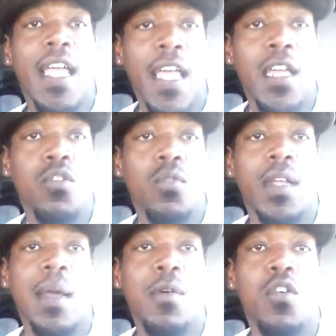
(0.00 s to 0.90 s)
handle,
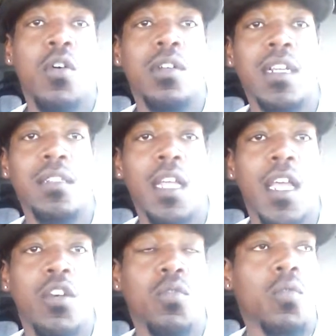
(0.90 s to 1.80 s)
and I'm gonna call this a
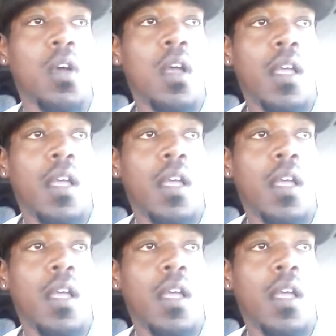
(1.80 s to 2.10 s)
handle.